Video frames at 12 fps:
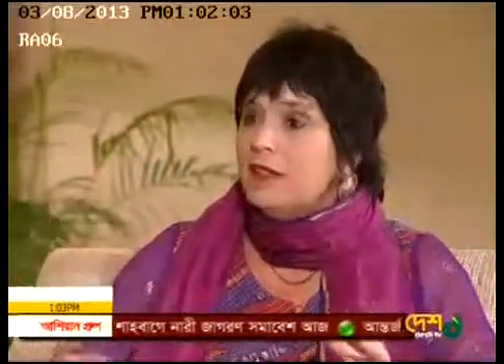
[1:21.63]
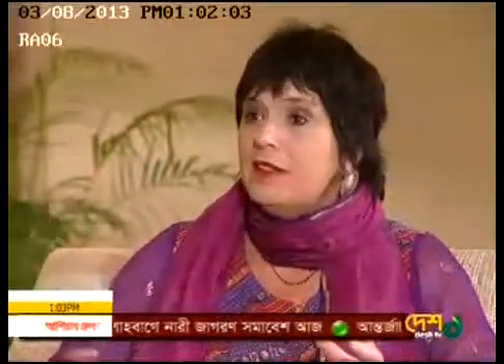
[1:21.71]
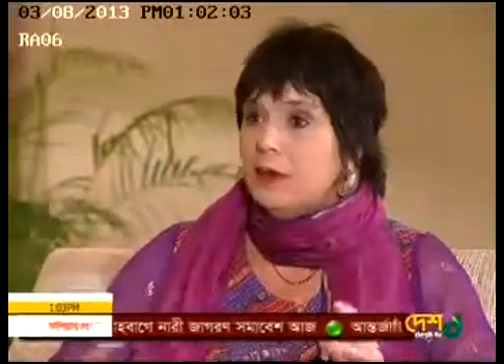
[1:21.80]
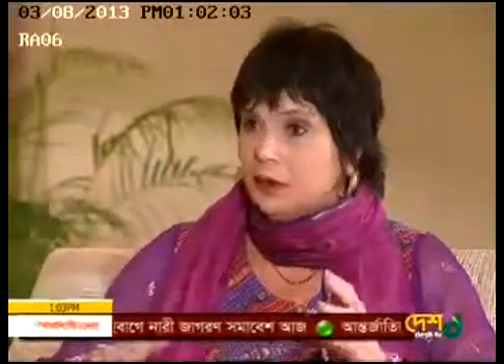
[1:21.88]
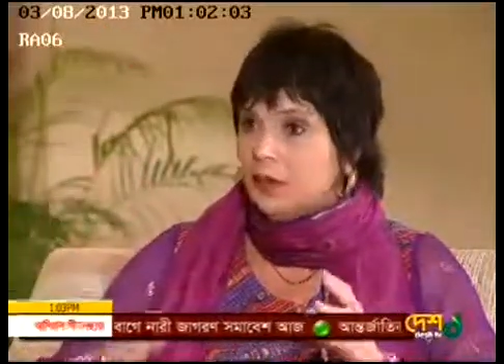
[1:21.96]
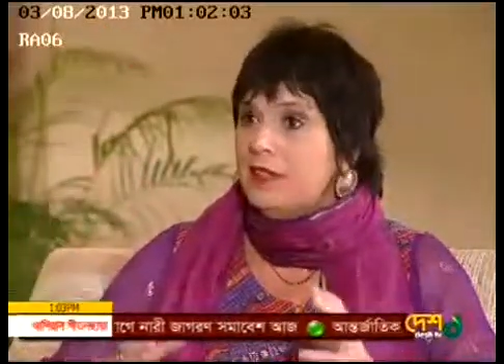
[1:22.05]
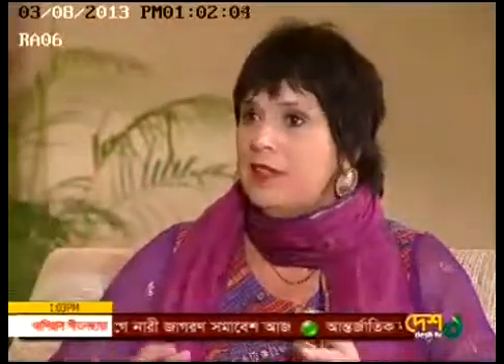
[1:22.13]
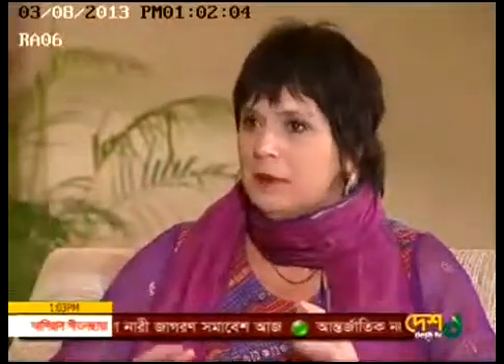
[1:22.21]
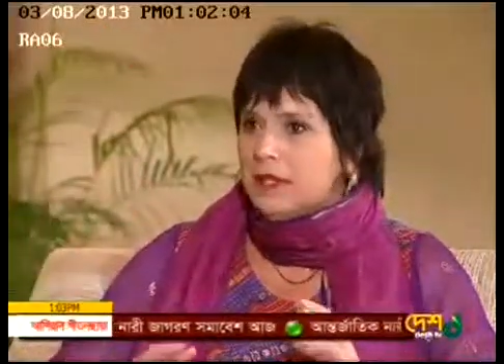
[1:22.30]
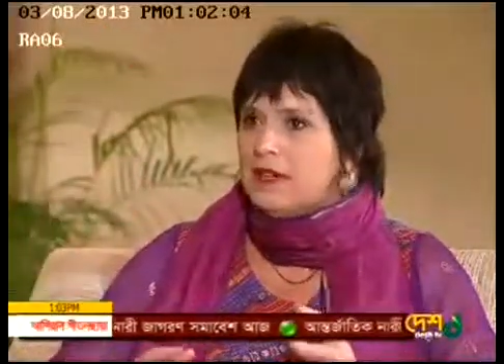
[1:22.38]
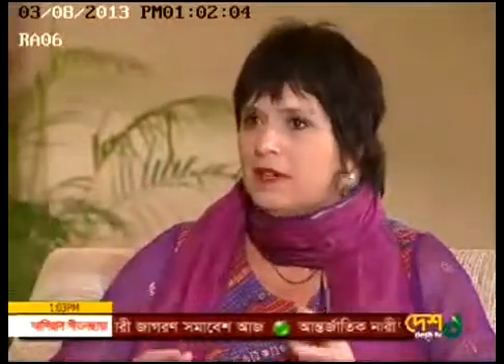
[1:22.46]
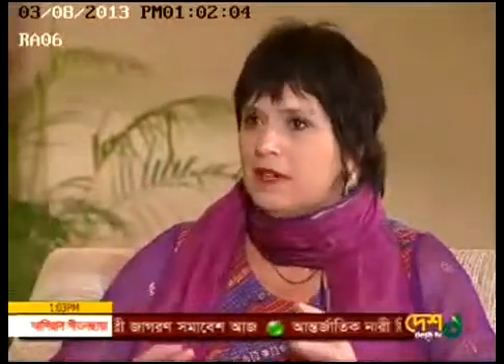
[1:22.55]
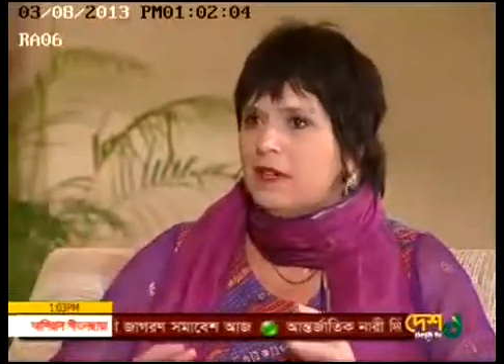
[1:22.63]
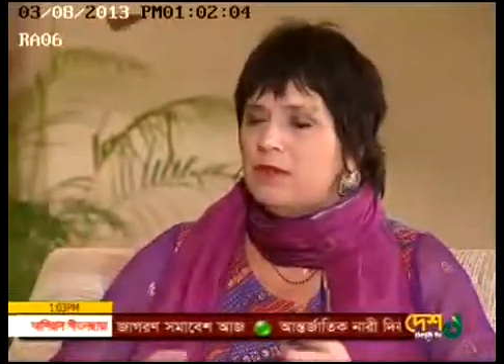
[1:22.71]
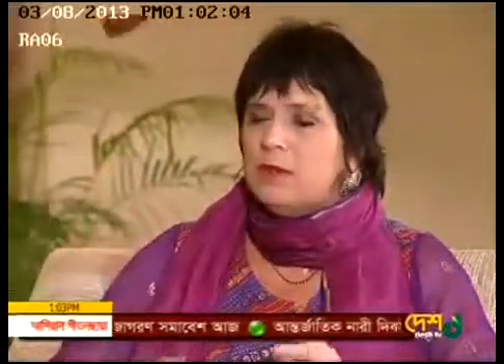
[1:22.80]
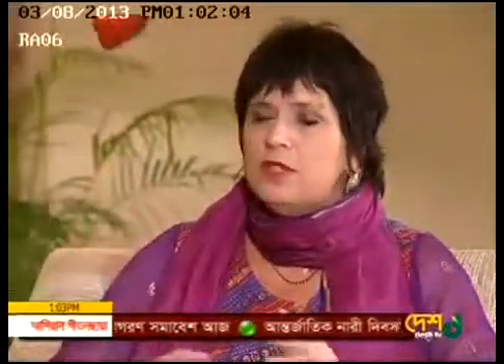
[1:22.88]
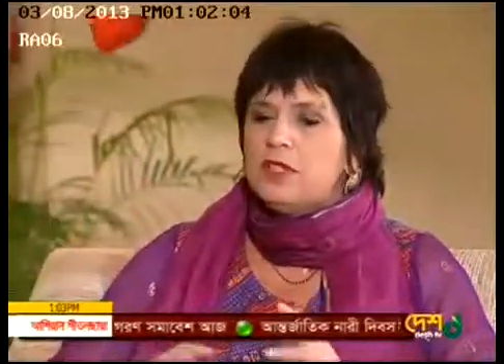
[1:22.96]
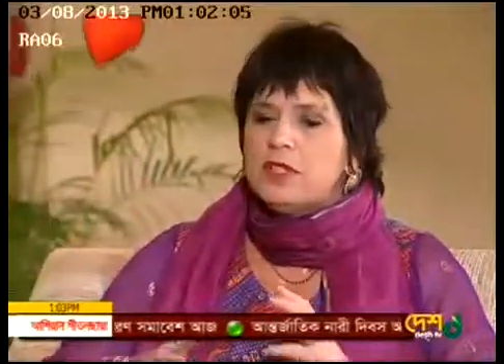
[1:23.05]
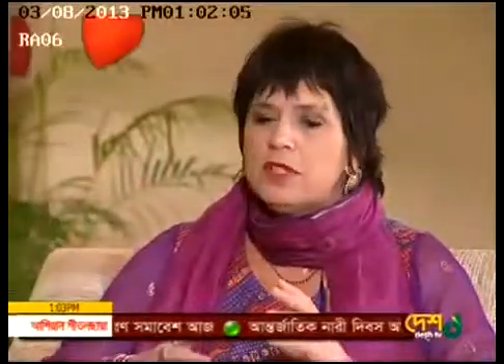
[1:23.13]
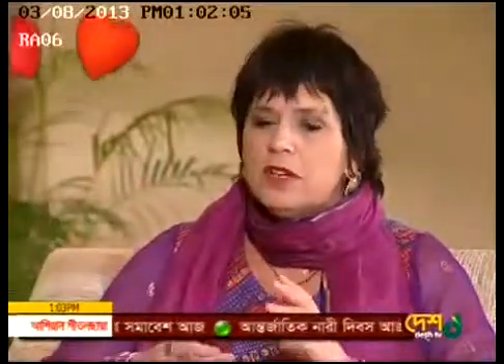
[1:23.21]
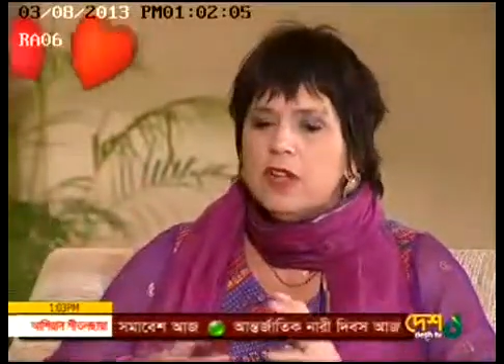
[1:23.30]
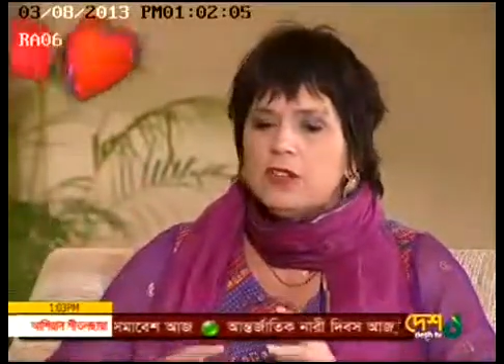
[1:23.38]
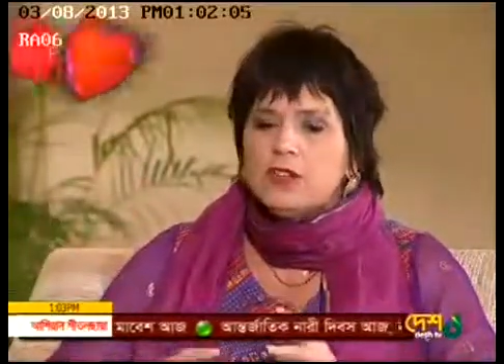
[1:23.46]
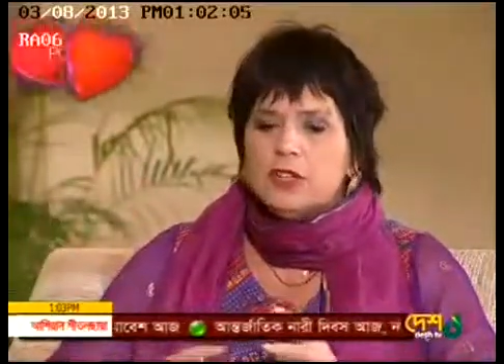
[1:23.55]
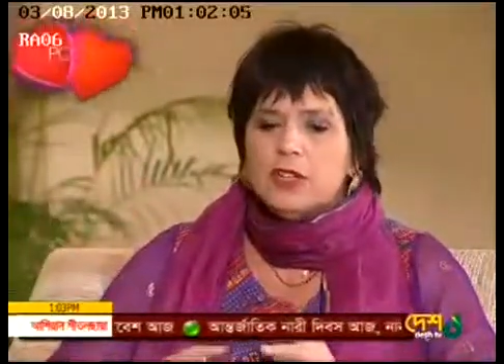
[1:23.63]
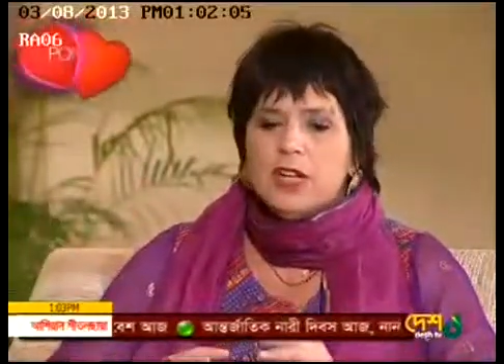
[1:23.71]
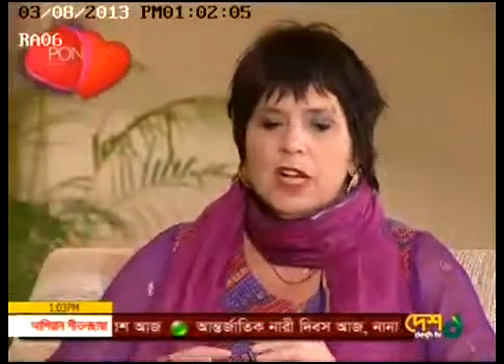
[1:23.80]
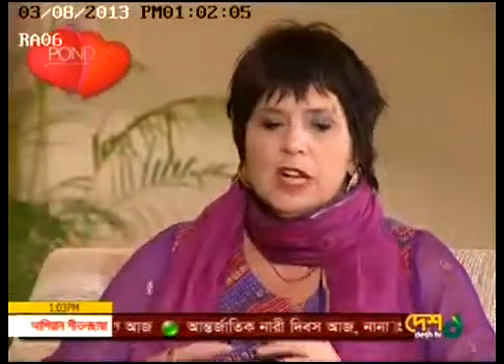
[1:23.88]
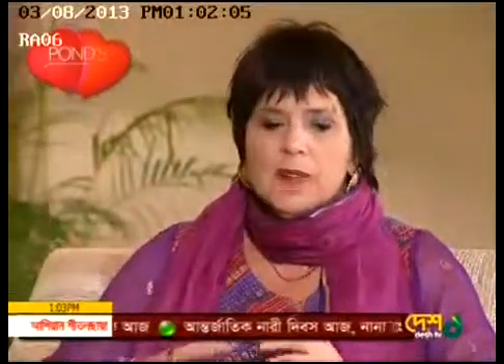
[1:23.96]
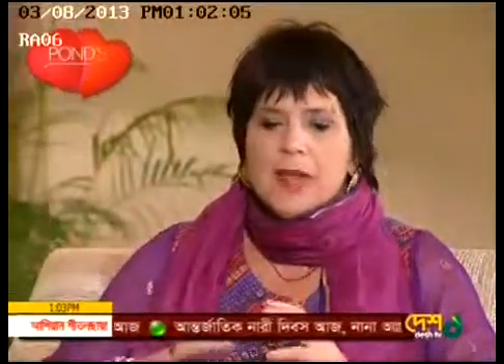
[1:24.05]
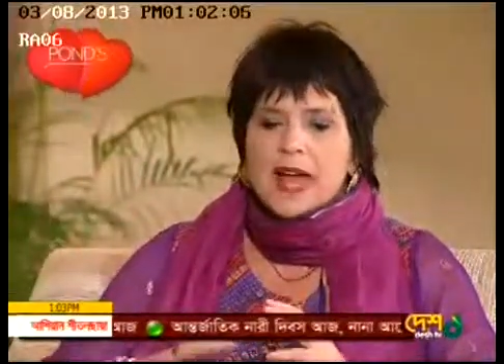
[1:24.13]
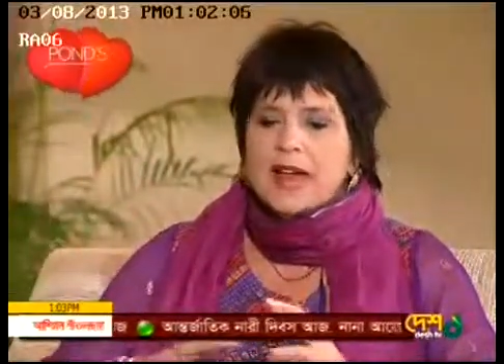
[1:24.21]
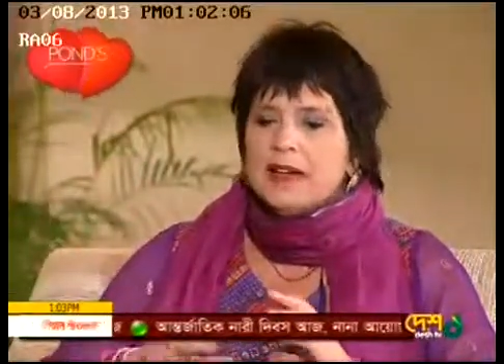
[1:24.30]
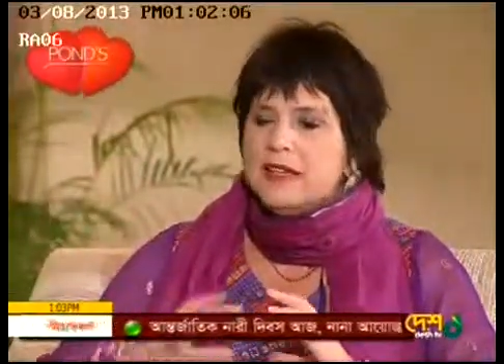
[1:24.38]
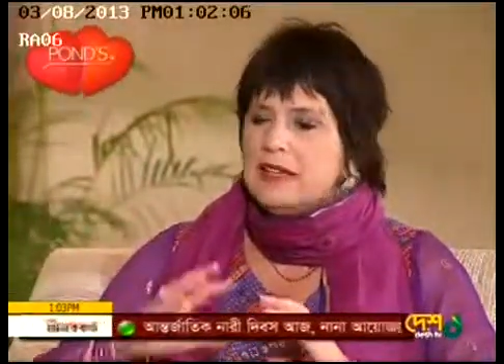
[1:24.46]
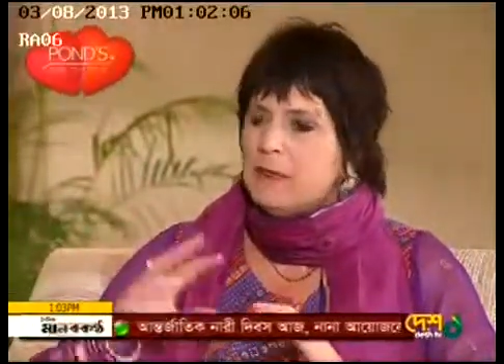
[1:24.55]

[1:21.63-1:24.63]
that we're in the midst of, which is a culture that is